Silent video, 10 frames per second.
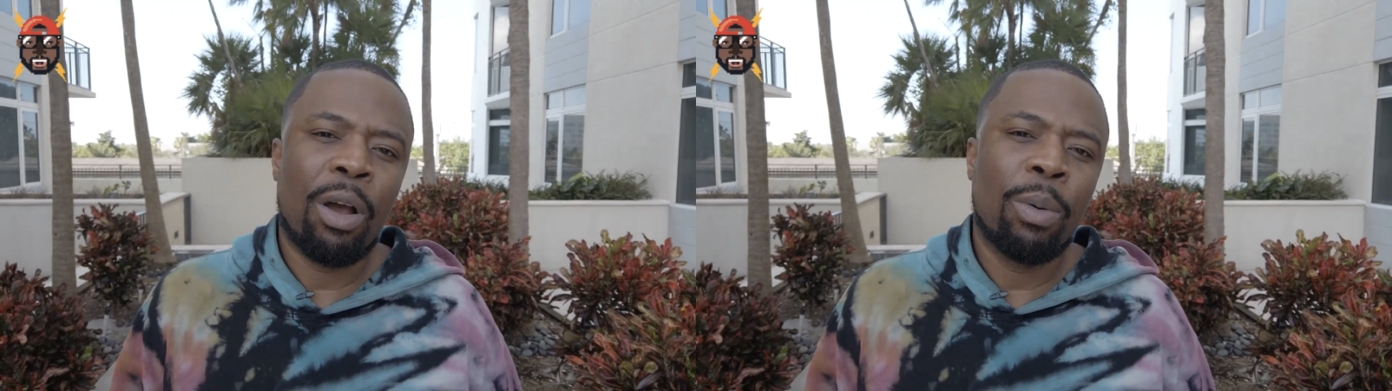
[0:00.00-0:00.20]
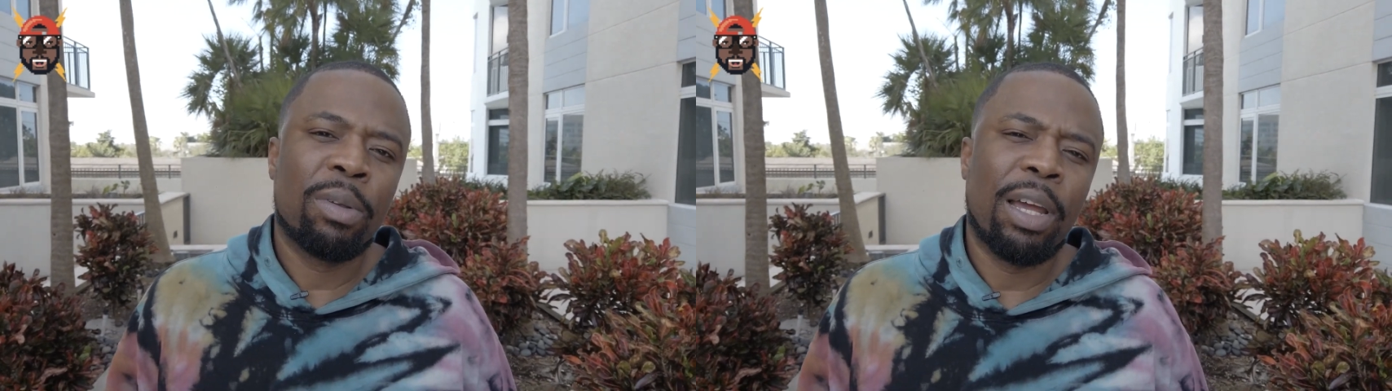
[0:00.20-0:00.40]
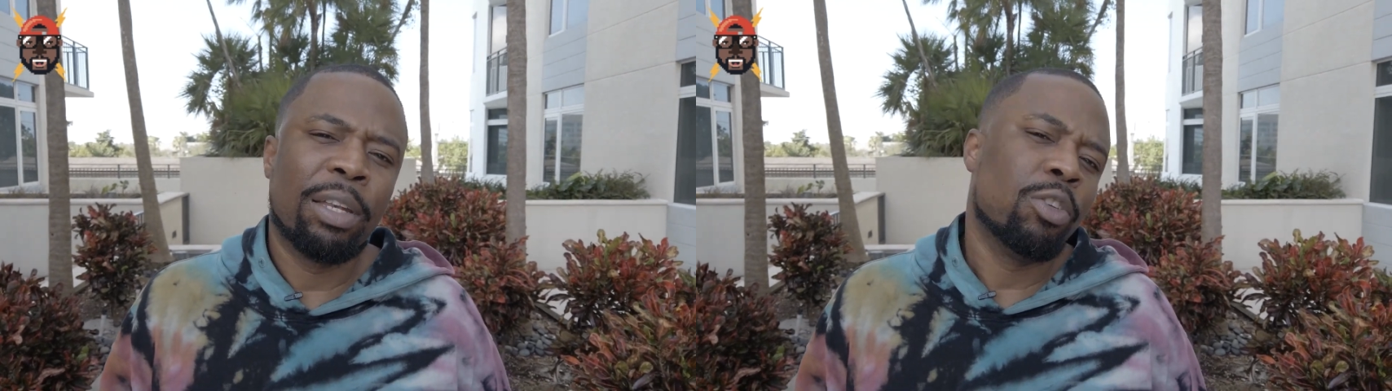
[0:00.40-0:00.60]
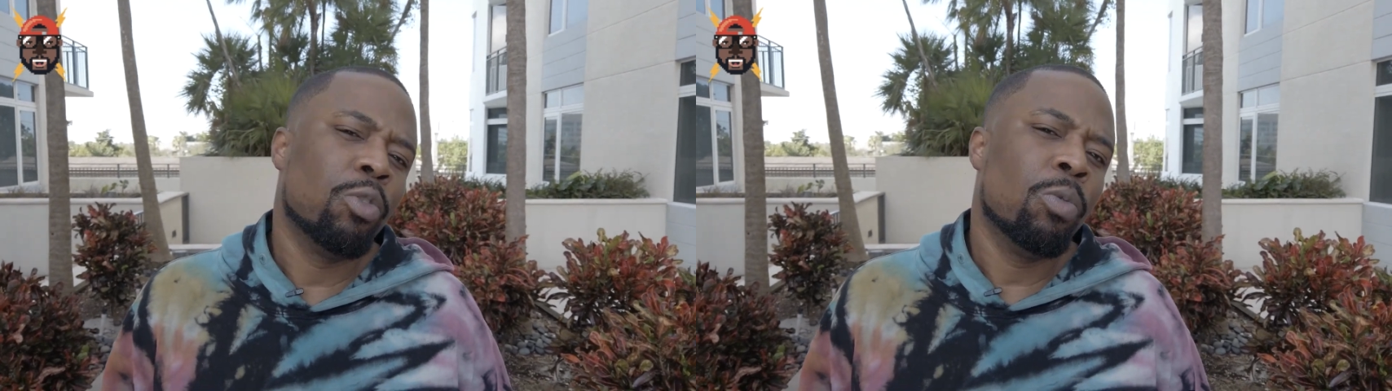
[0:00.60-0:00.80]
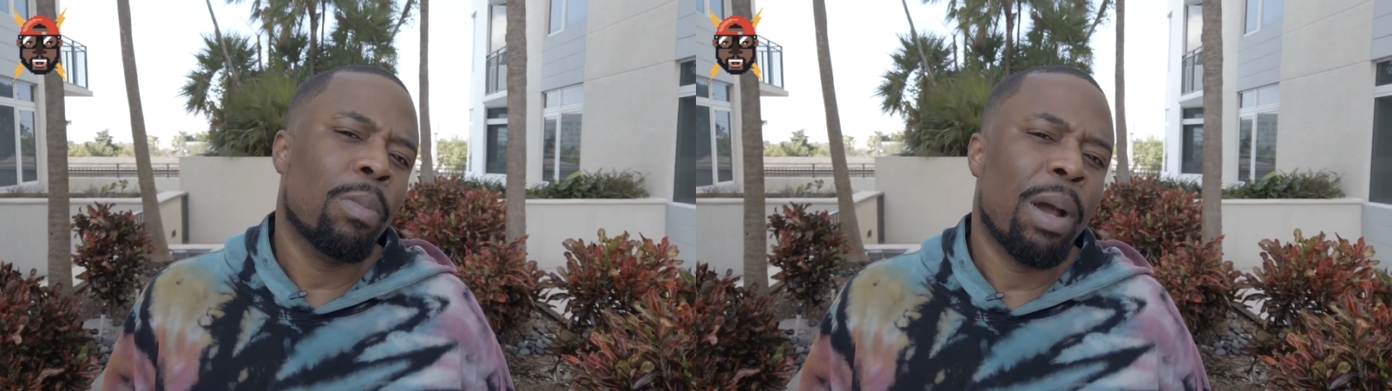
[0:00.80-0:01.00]
I was like, do
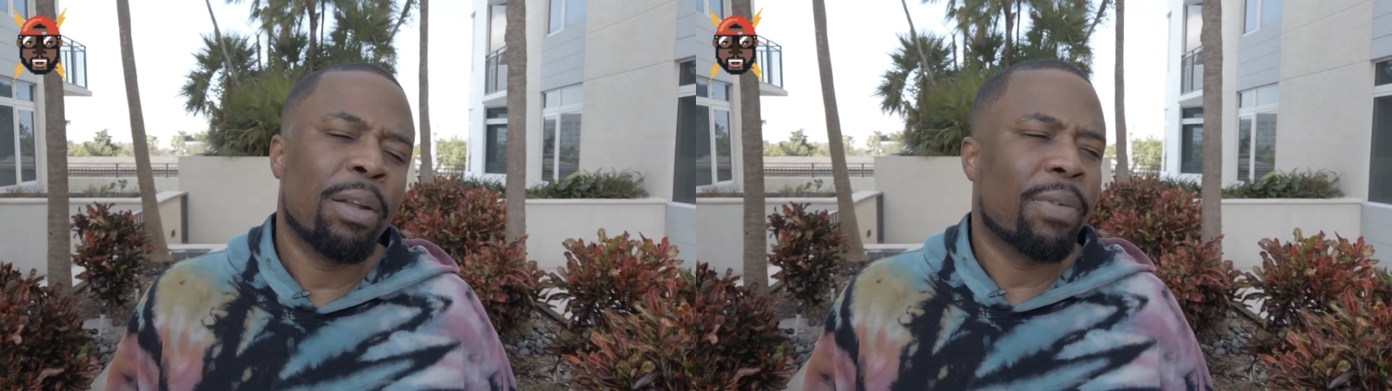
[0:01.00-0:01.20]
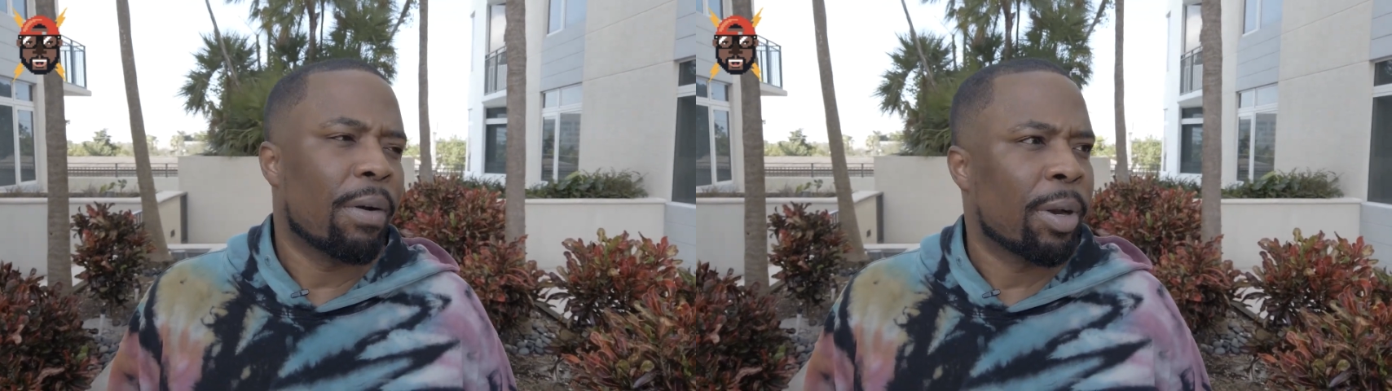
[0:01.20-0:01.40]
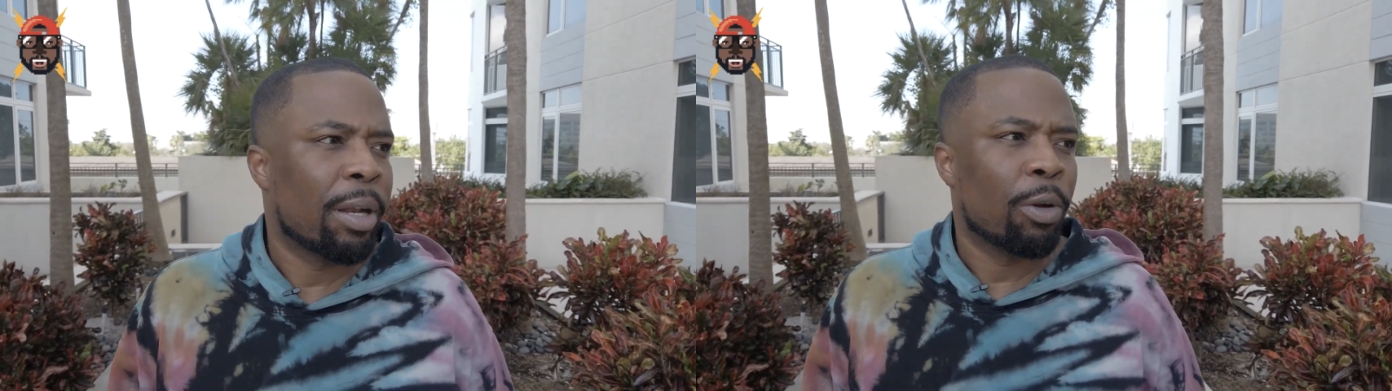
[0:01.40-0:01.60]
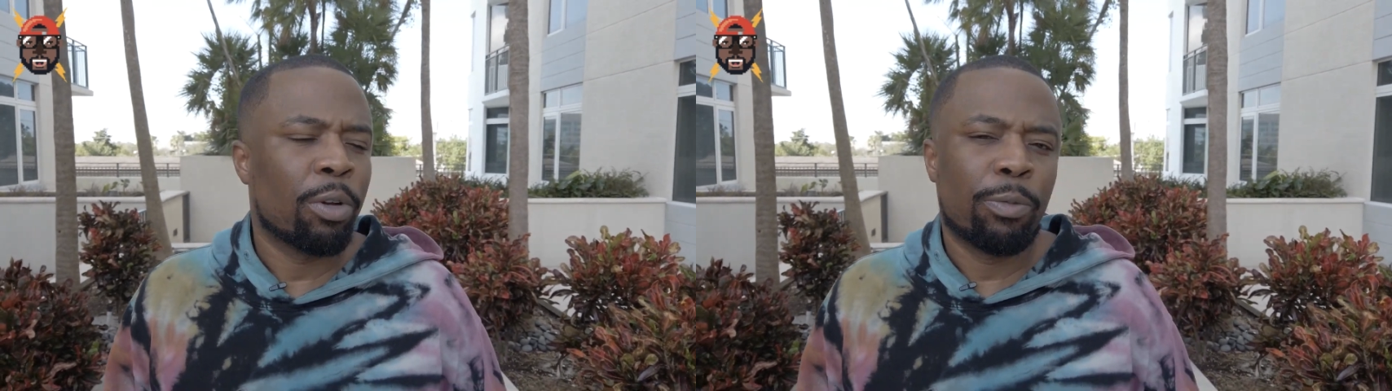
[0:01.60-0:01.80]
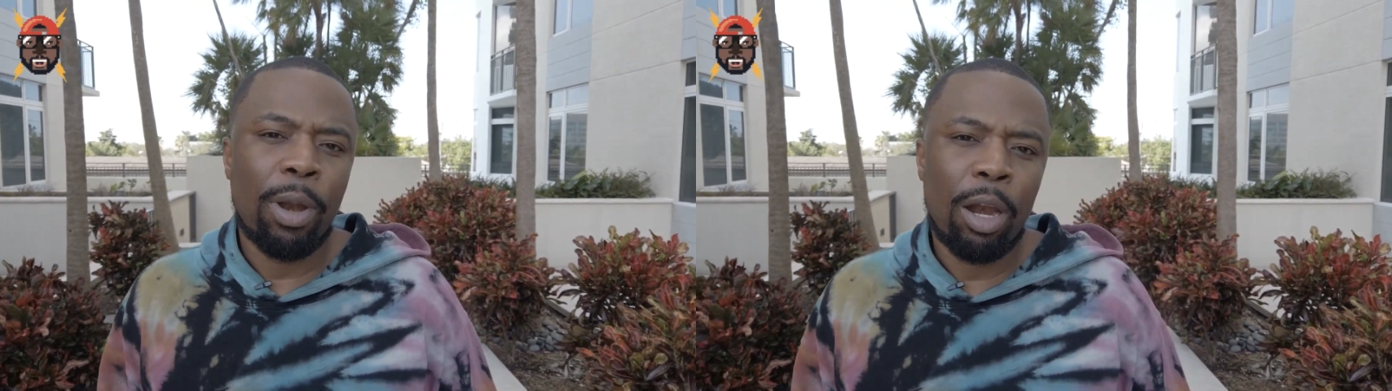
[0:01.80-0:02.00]
you mind if I run a little
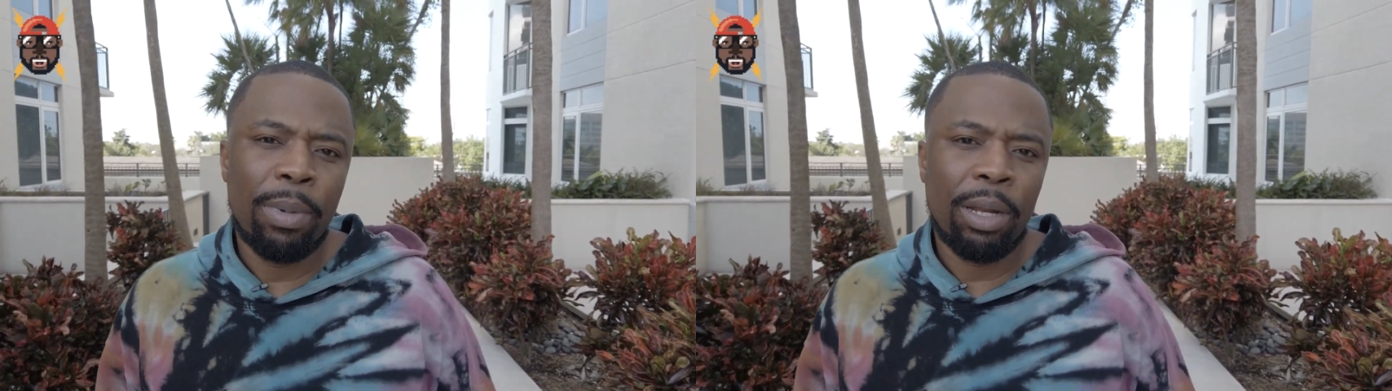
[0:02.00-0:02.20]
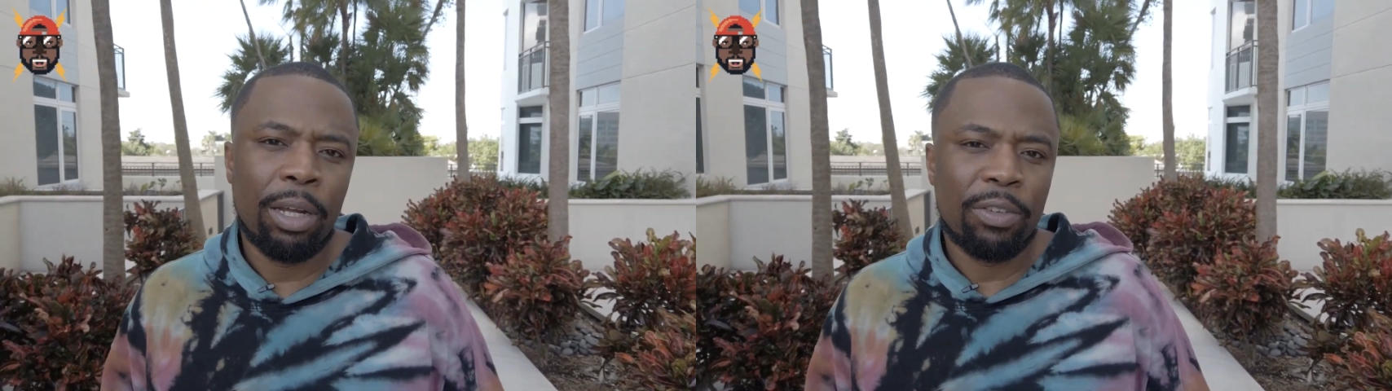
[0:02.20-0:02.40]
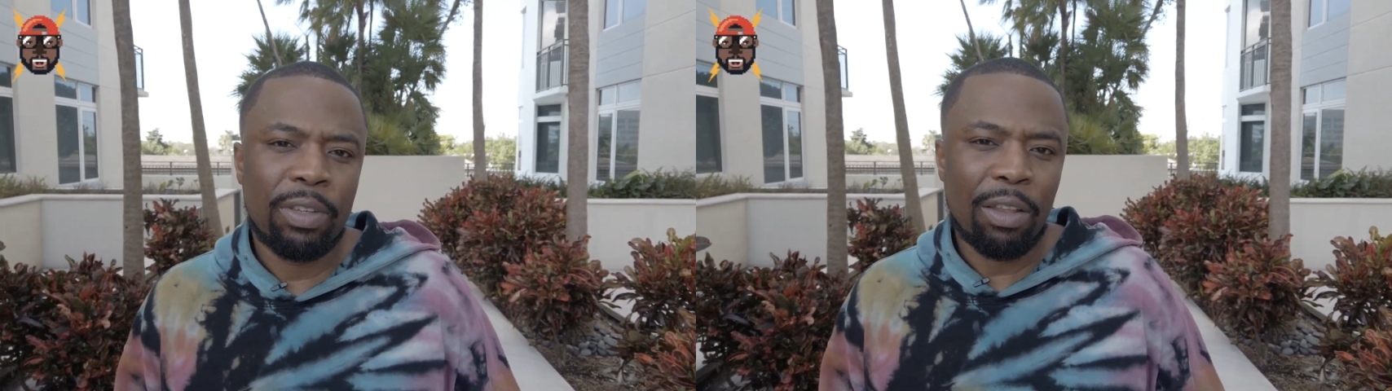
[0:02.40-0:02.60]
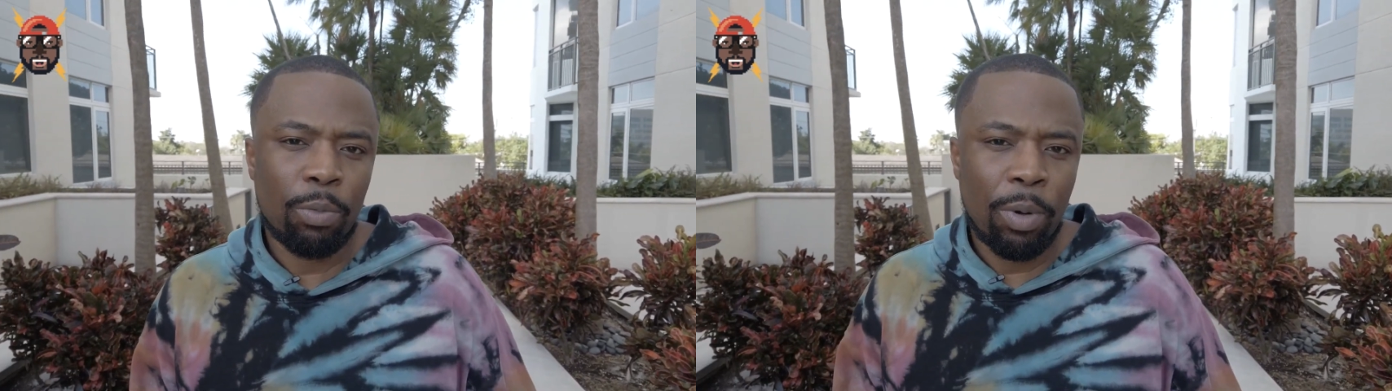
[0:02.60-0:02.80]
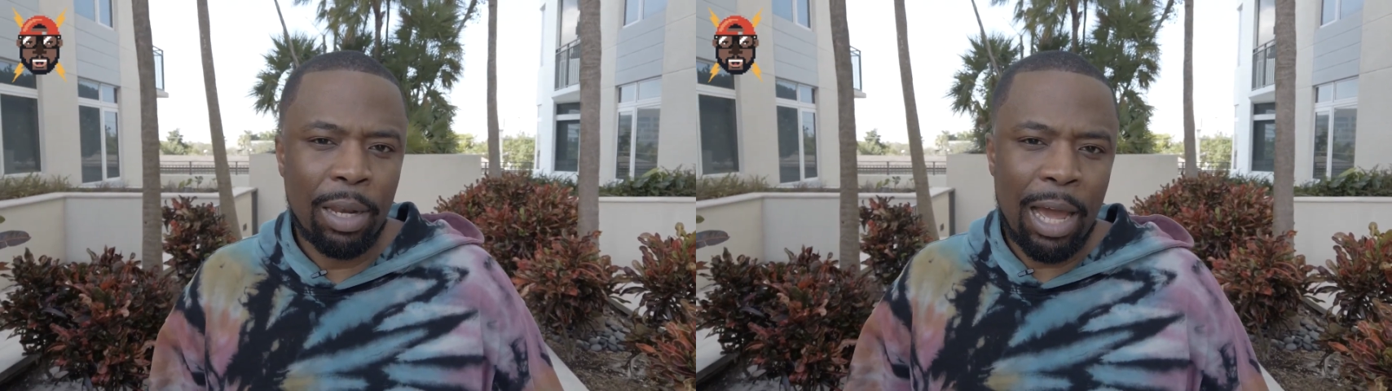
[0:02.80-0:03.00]
experiment? Because
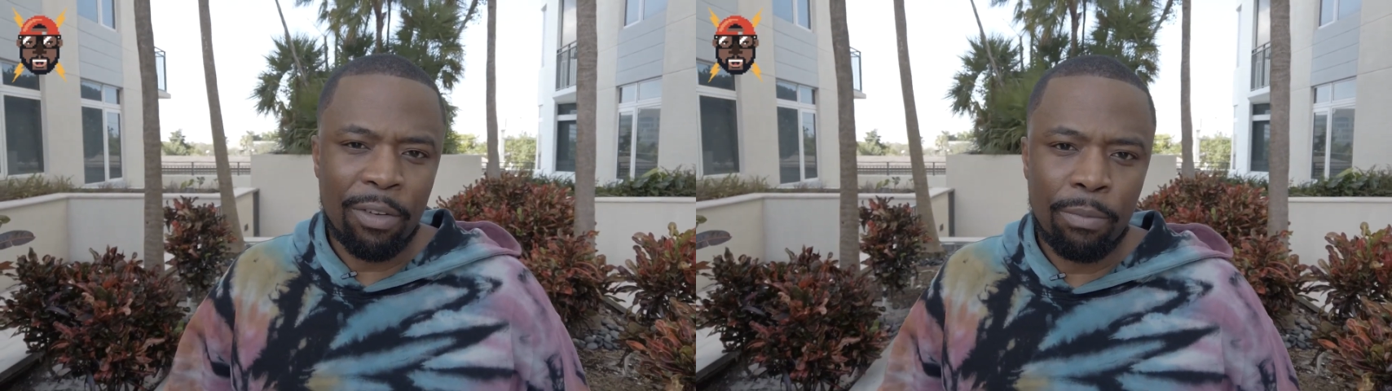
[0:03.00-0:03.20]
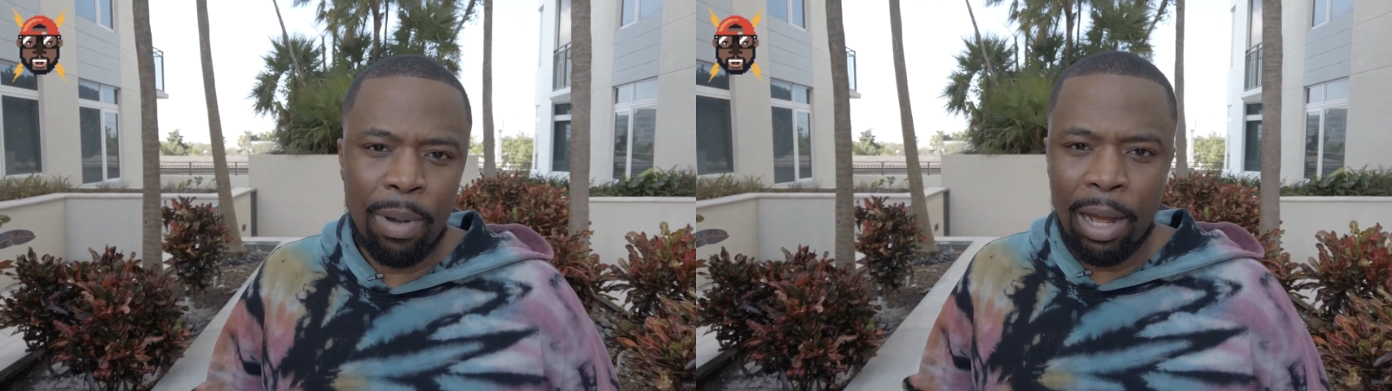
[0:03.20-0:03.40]
that's where a lot of